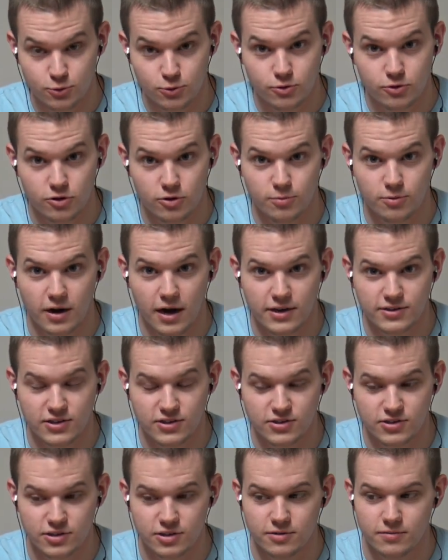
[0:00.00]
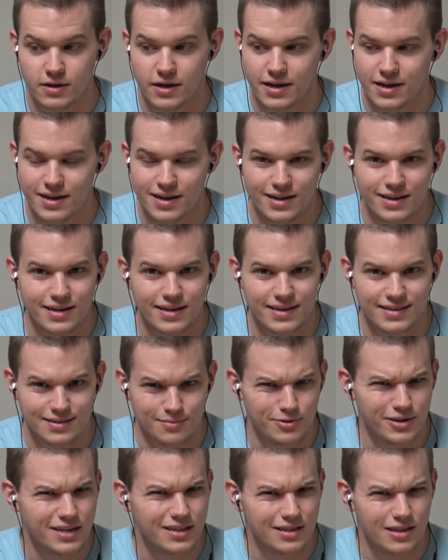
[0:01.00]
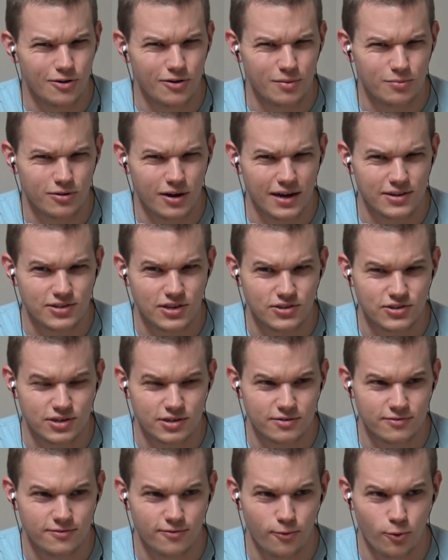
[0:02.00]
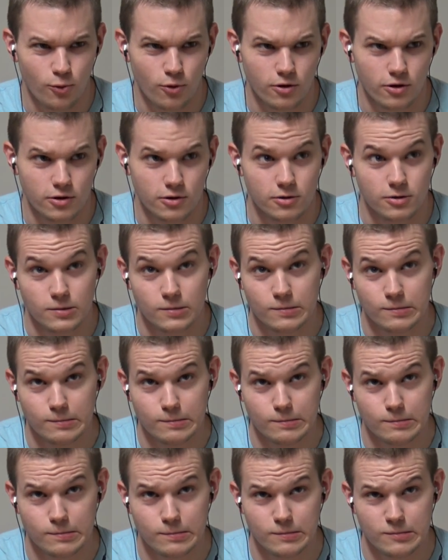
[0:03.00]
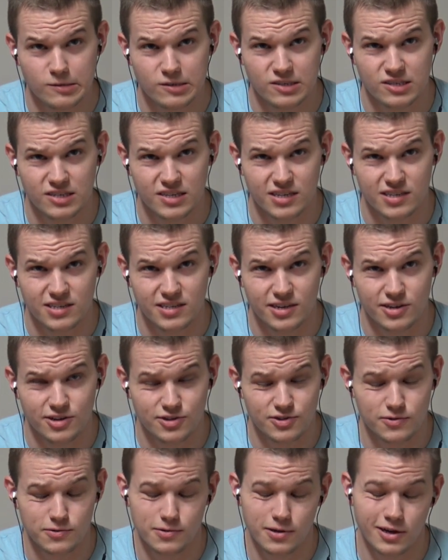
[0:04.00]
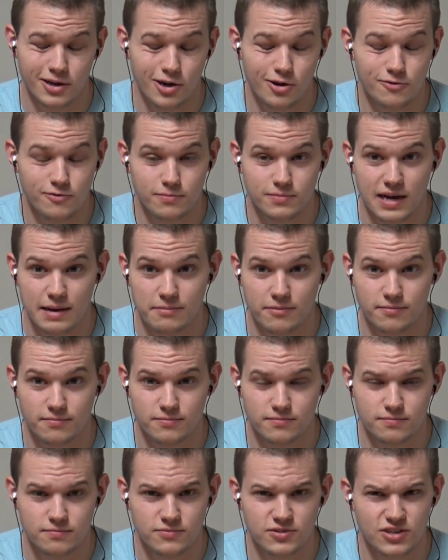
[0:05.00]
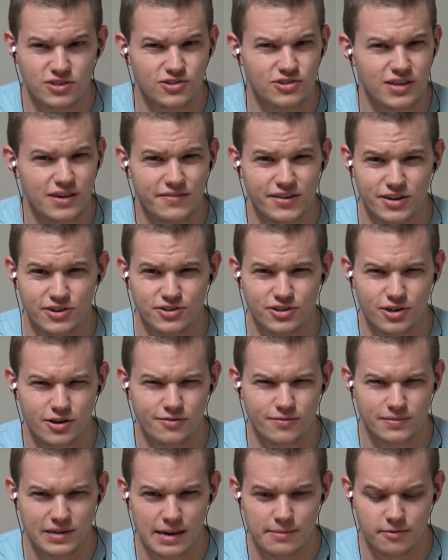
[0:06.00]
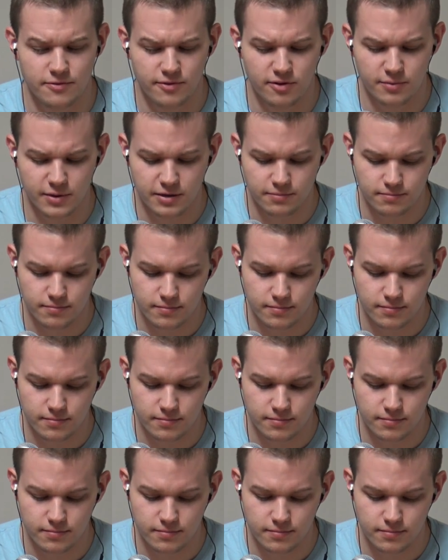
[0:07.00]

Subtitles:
core processor. It's a pretty low end processor for 6 or 7 years ago from time of filming.